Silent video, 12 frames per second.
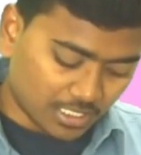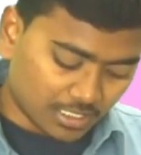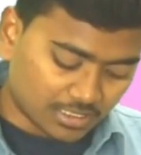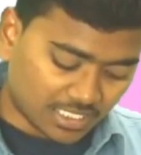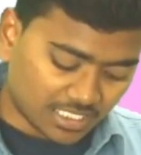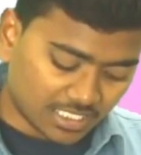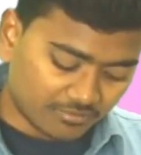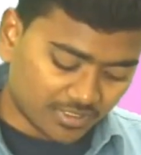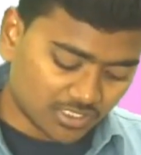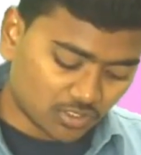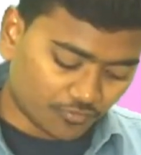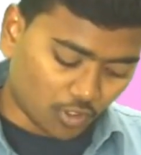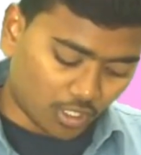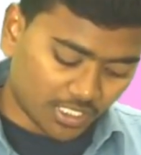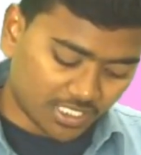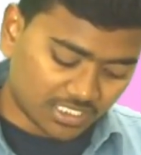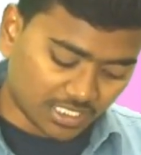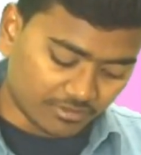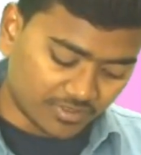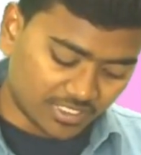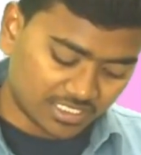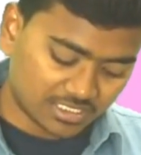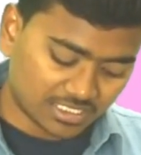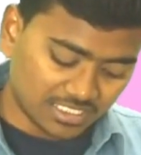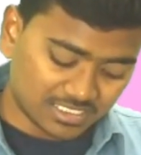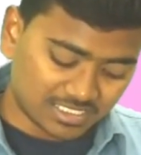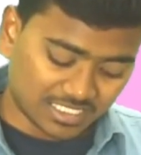The relevance of audit evidence is